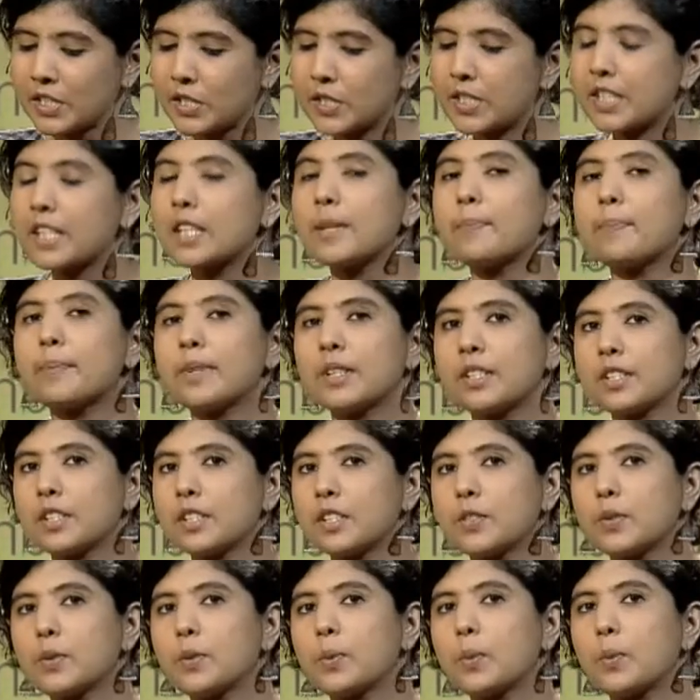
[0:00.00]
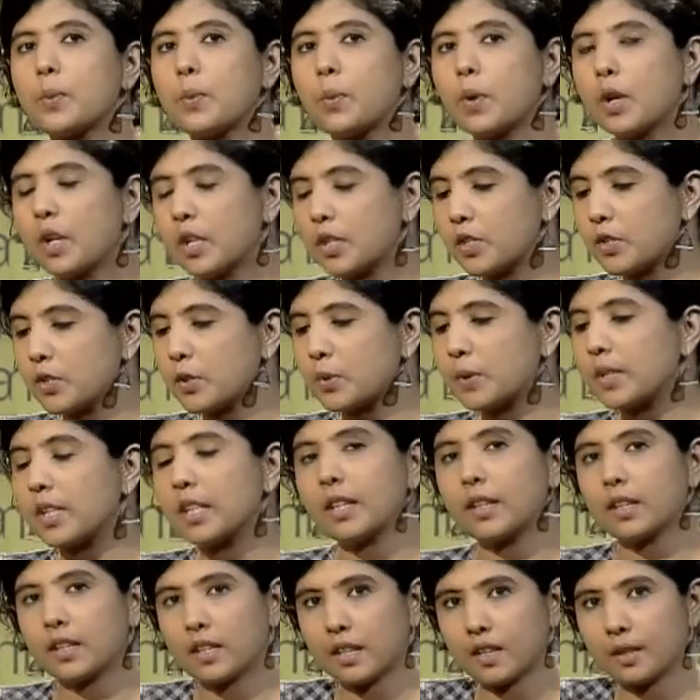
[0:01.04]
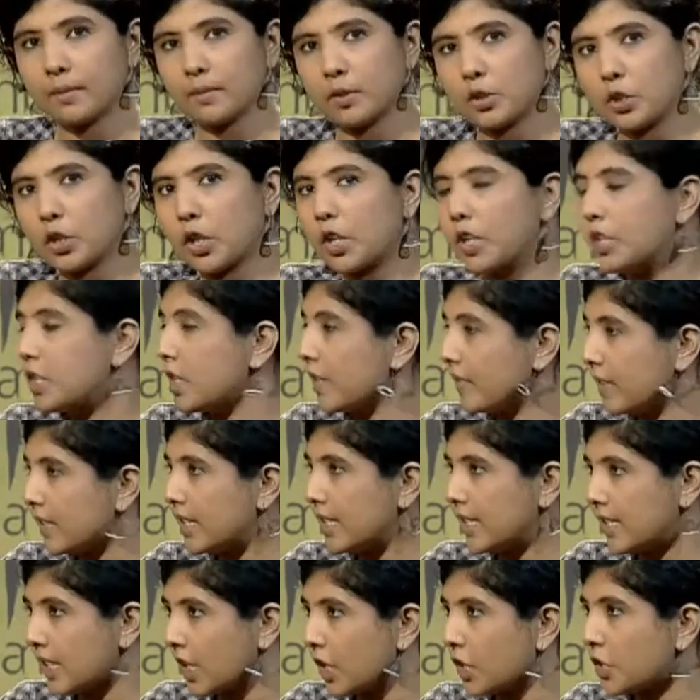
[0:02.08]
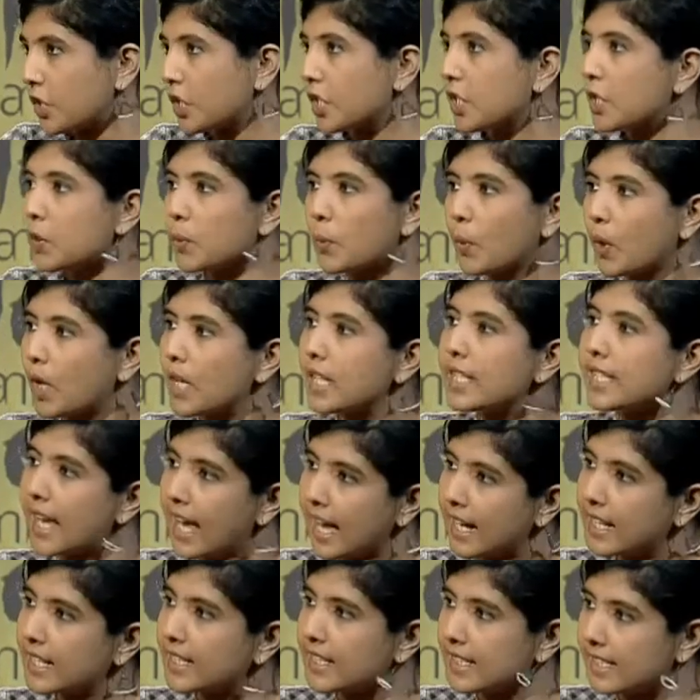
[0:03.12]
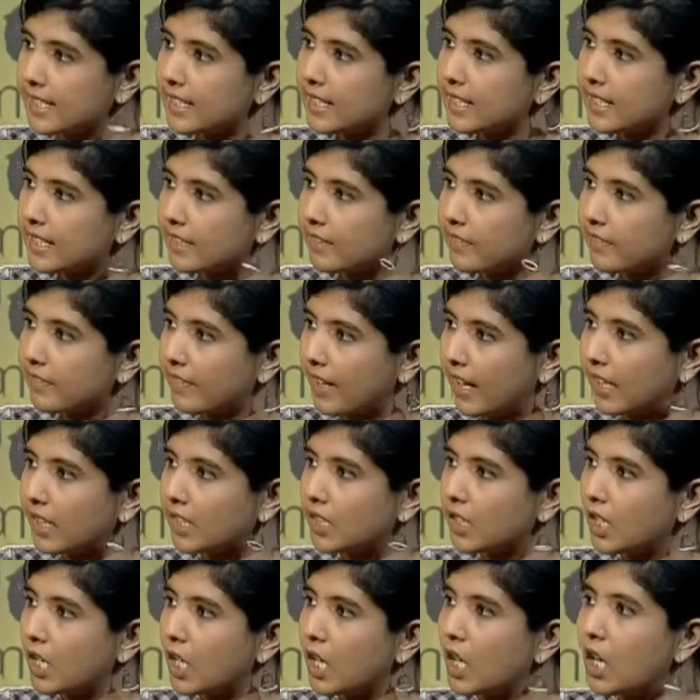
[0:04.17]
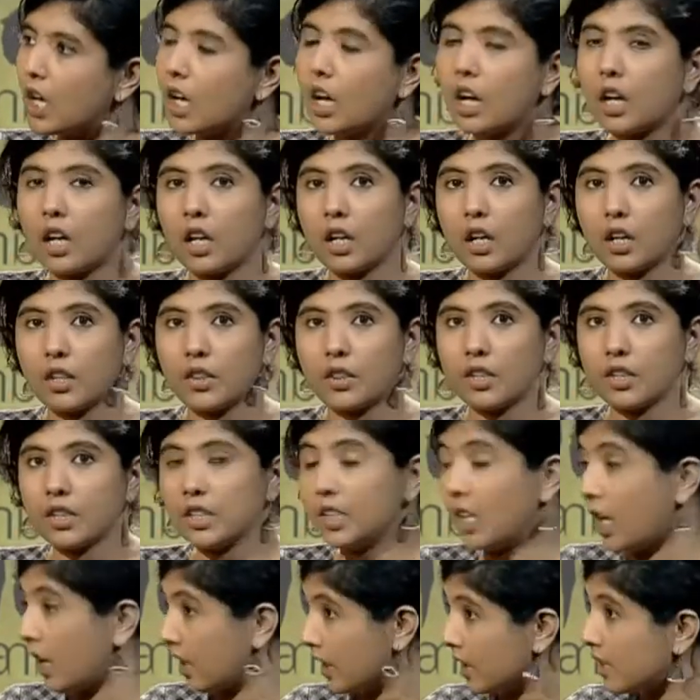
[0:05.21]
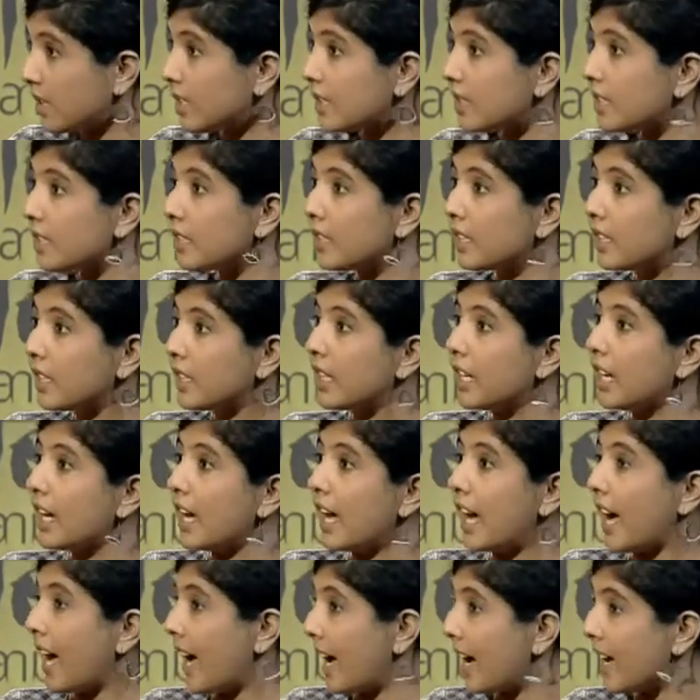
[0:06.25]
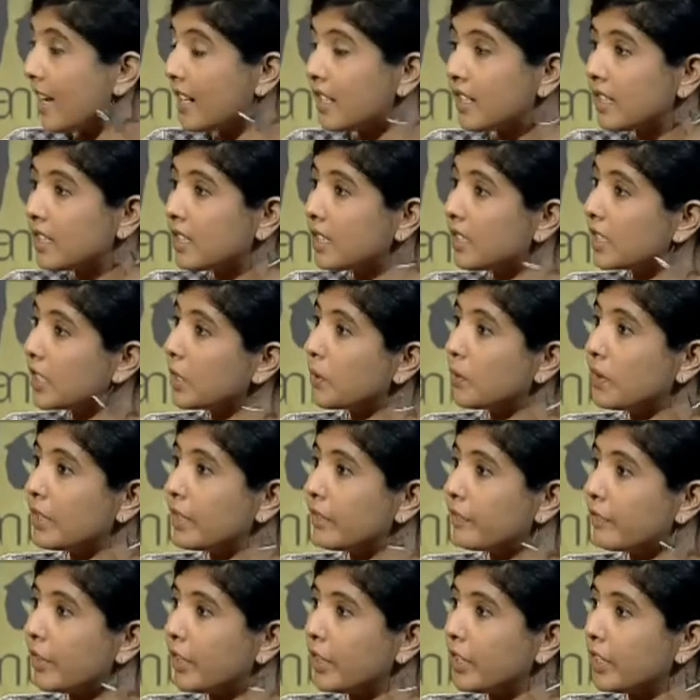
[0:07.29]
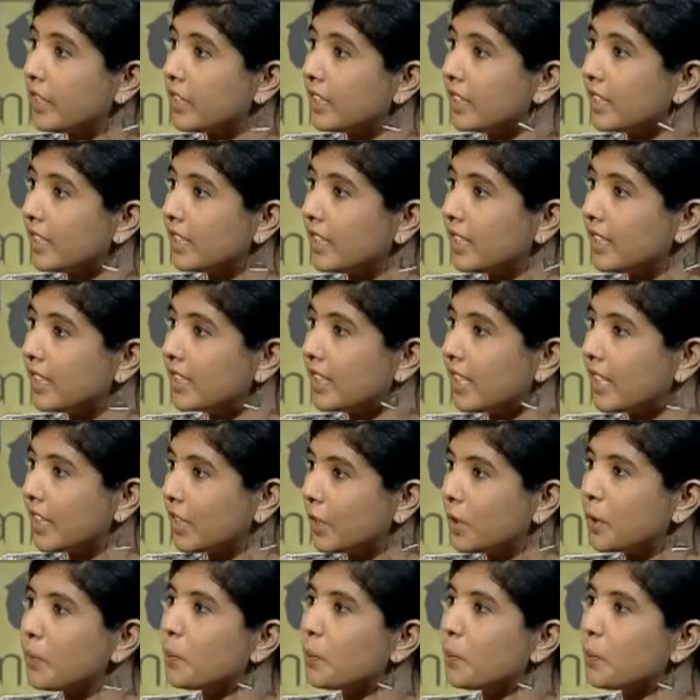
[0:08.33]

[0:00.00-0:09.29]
to see the person who was doing the majority of the discussions was Alison, in fact, the youngest and the only foreigner in the entire group.